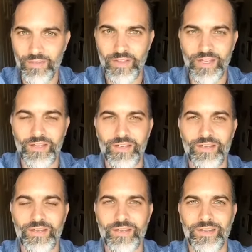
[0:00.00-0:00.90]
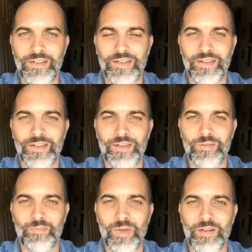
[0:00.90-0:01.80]
think
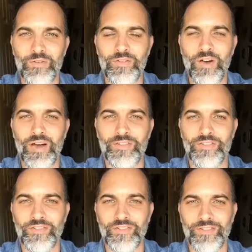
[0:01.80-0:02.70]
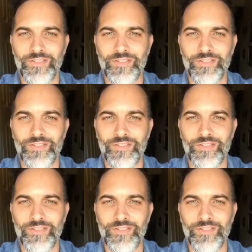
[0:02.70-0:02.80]
better thoughts?